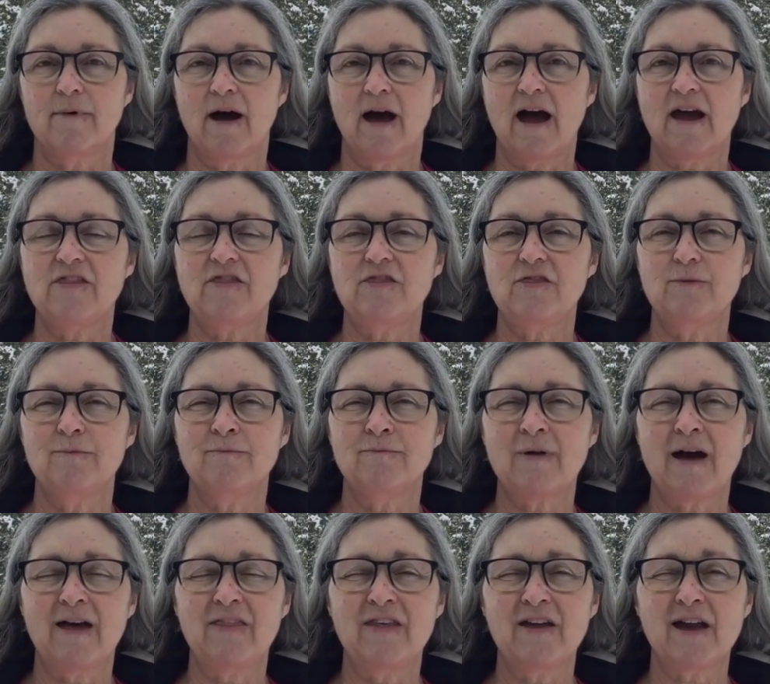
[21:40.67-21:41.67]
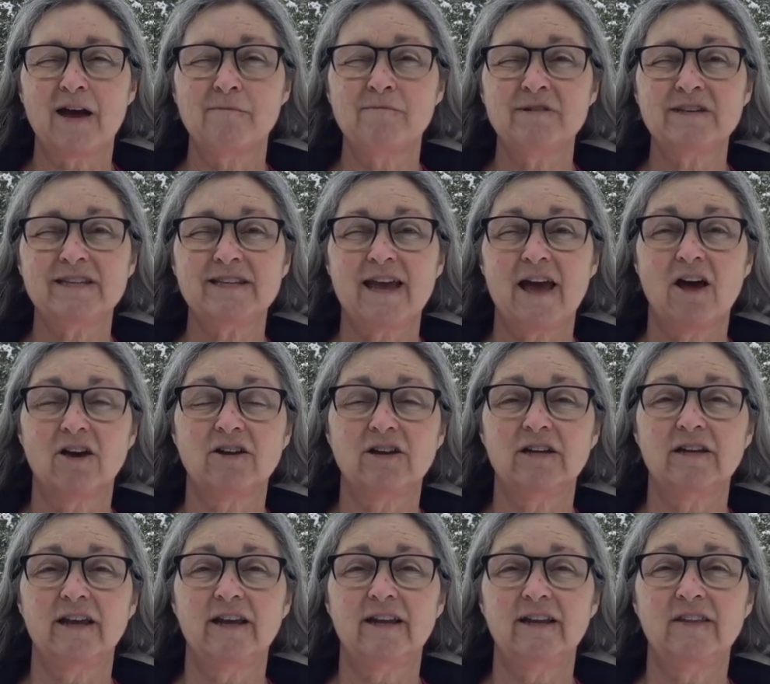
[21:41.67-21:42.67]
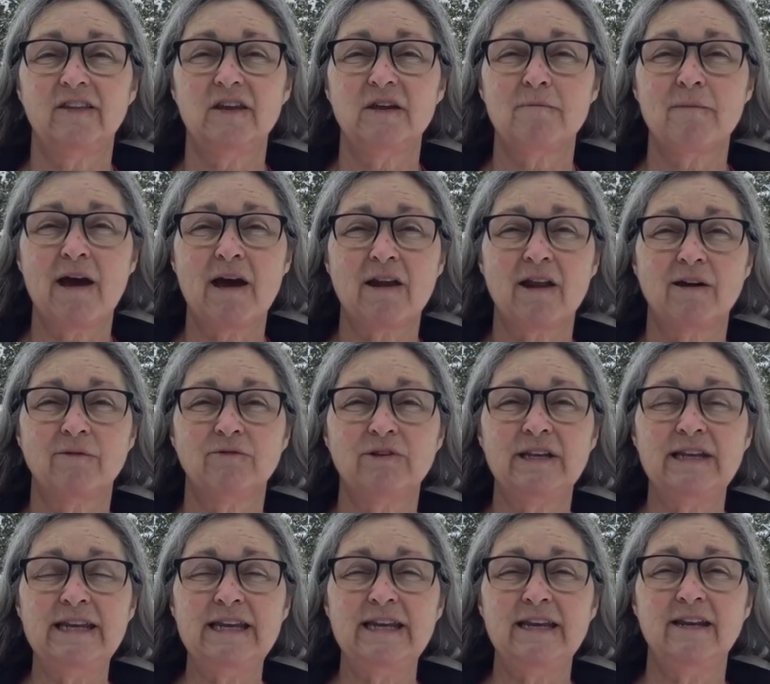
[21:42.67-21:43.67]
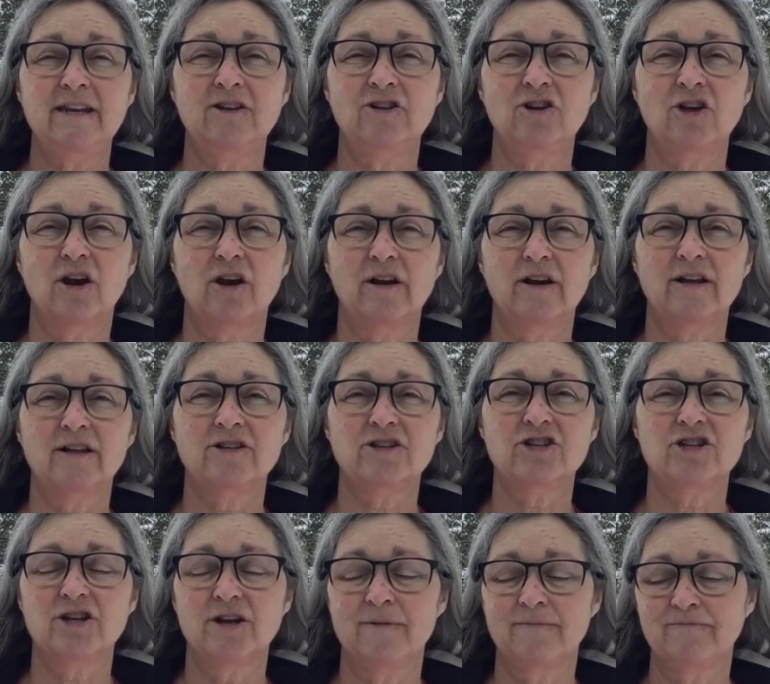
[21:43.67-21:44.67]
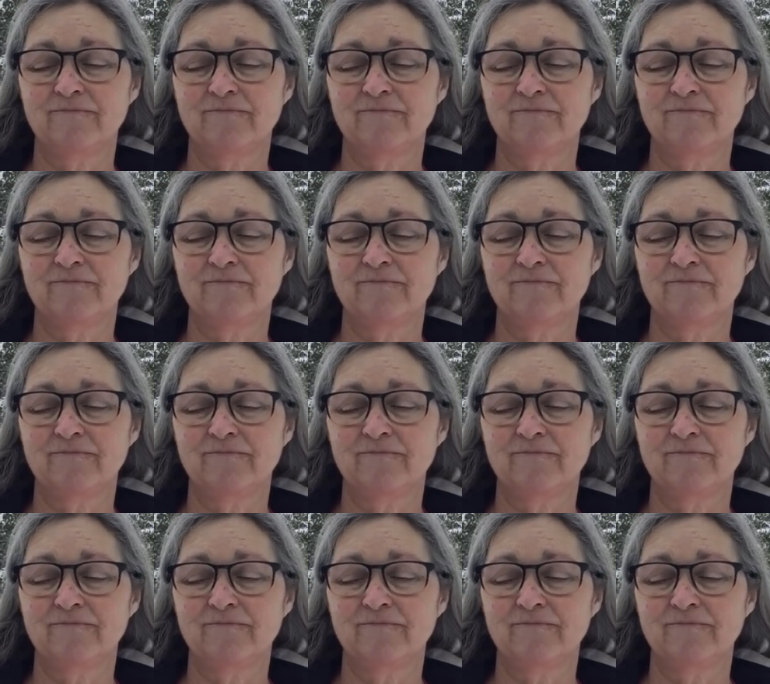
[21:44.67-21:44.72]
I think I miscalculated the amount I would need in yardage.